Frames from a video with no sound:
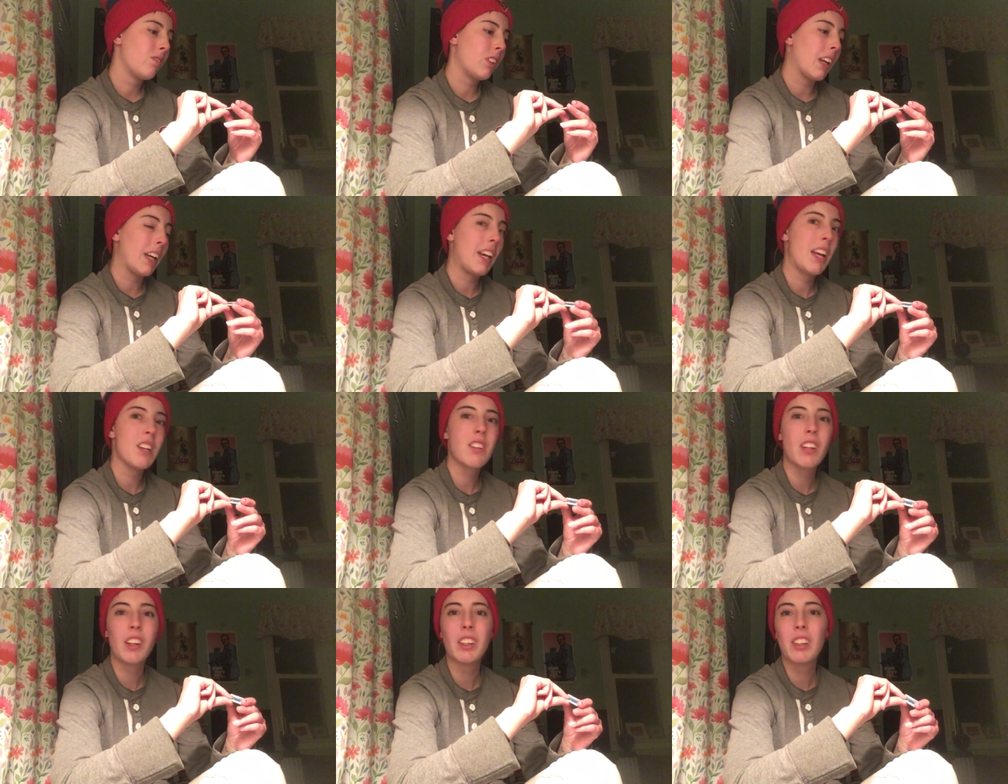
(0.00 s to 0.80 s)
But I
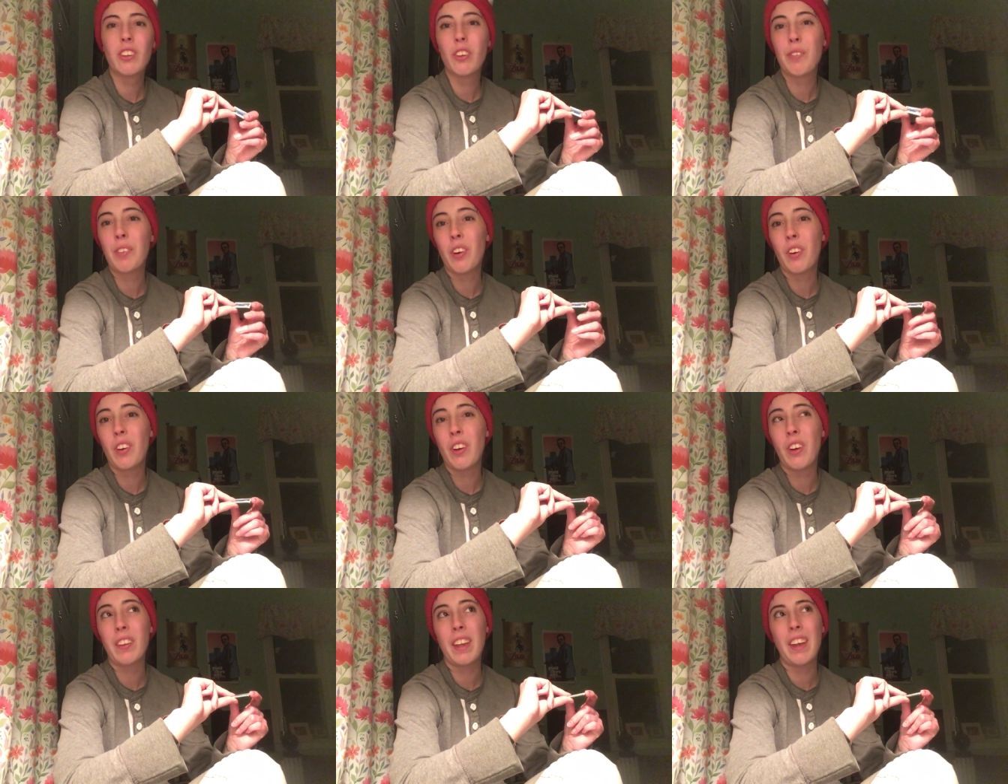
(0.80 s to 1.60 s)
can't sell it because
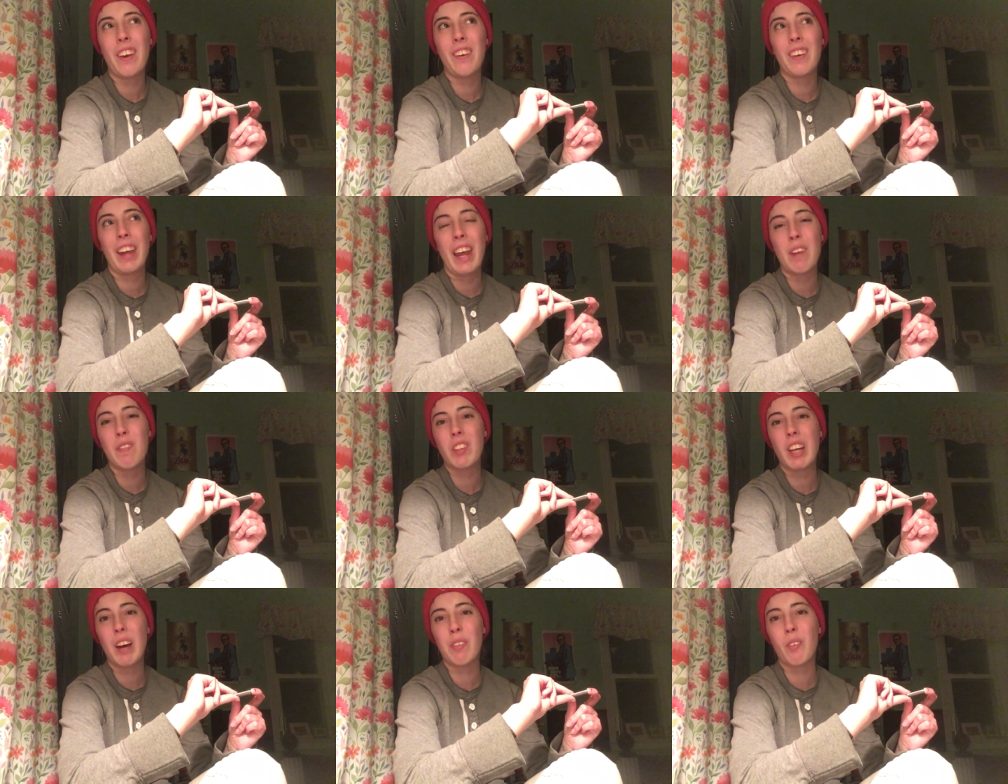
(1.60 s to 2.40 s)
uh, they
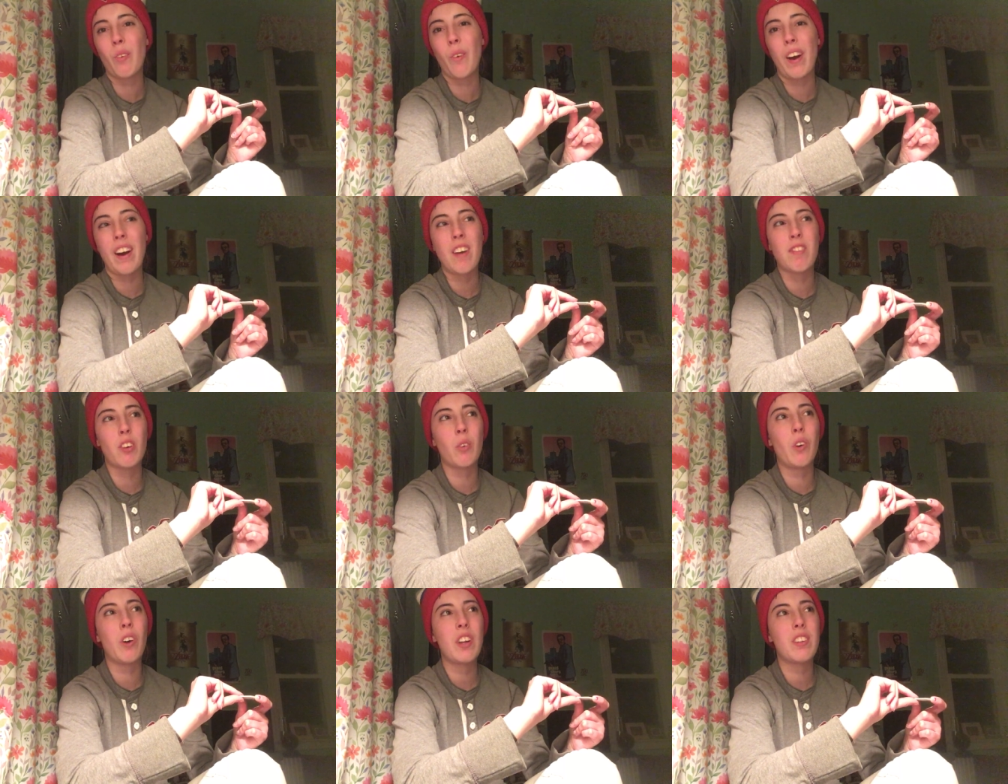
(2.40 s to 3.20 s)
GameStop or
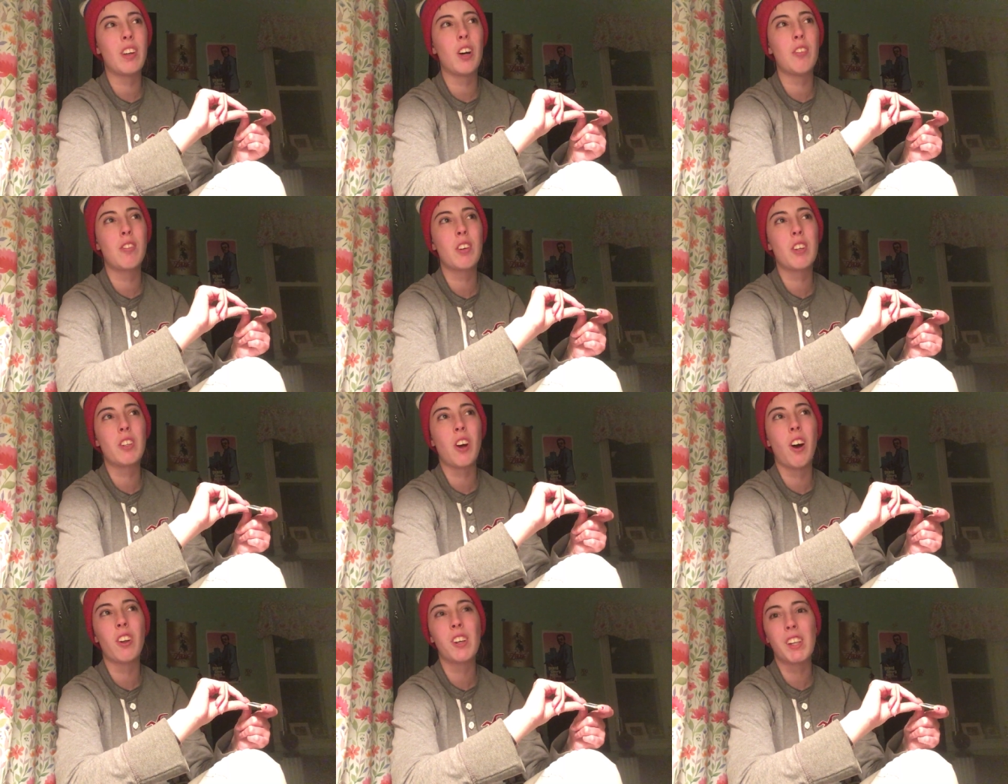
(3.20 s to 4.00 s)
wherever will only sell it for a
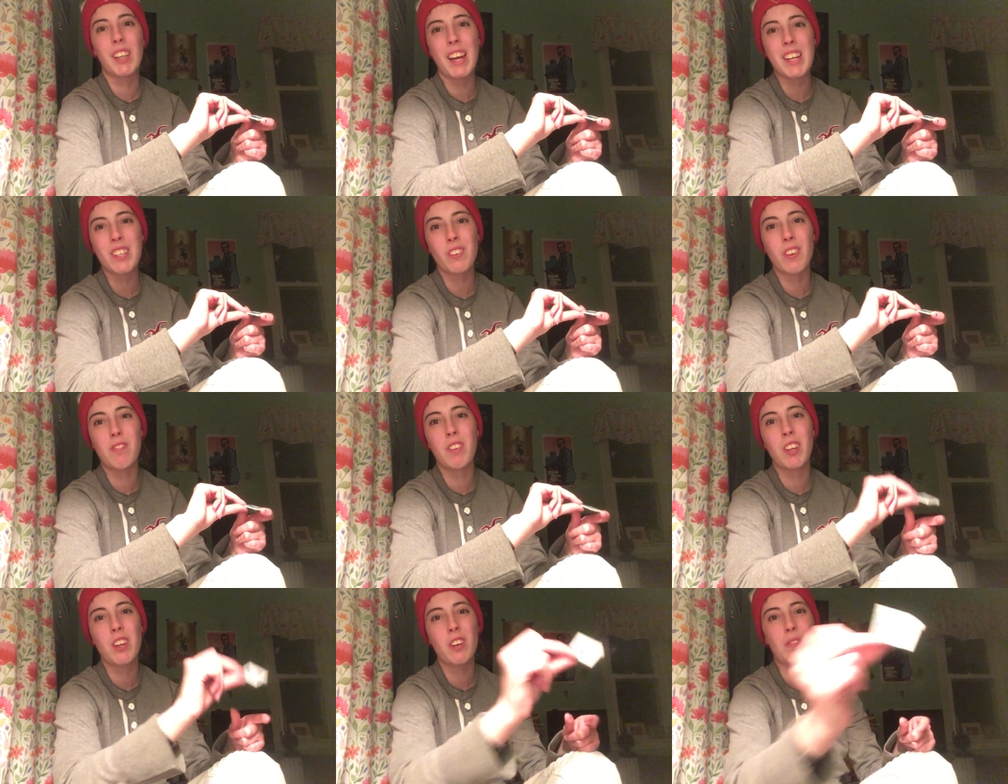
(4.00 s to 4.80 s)
dollar or less. So I
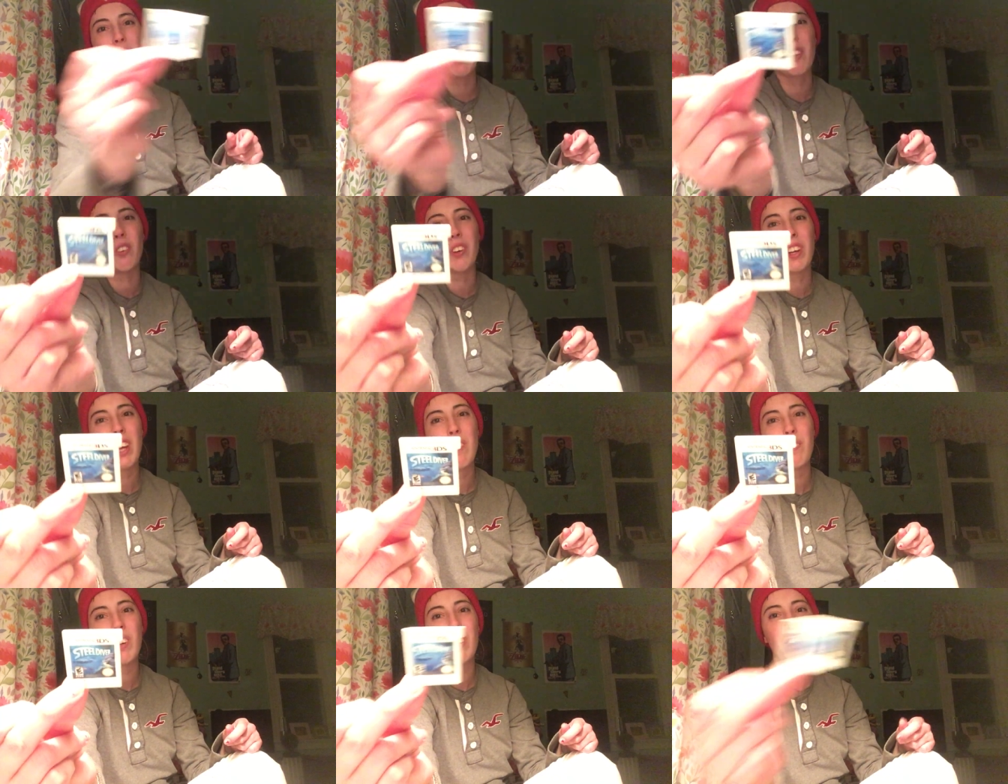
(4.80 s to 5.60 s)
figured might as well
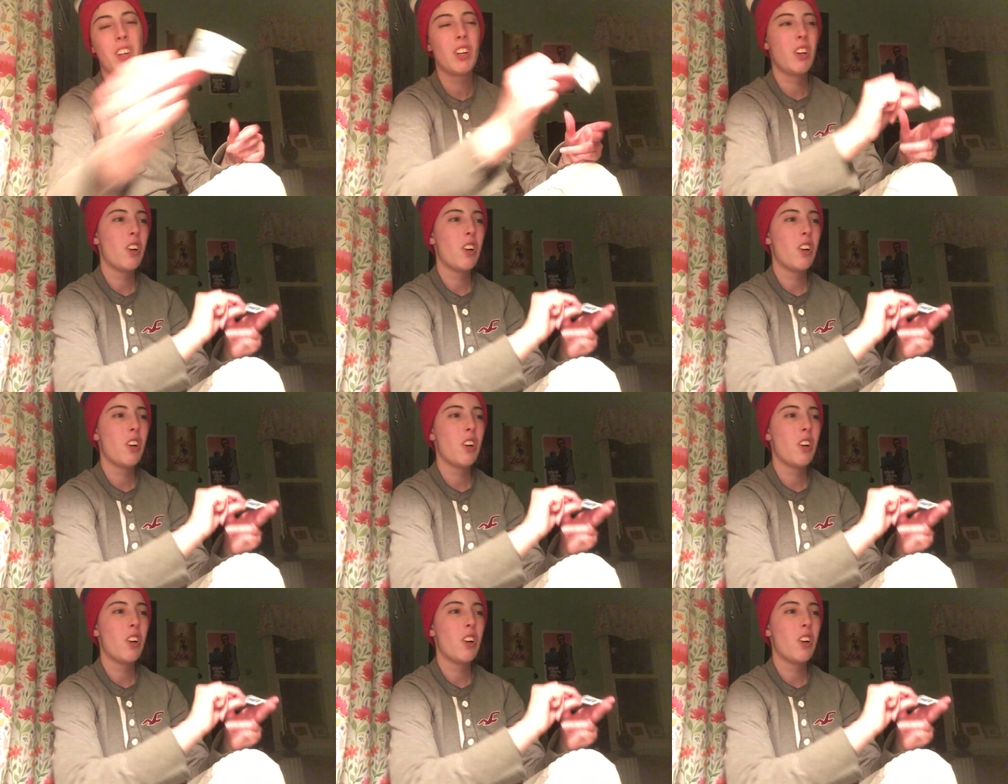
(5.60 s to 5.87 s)
keep it.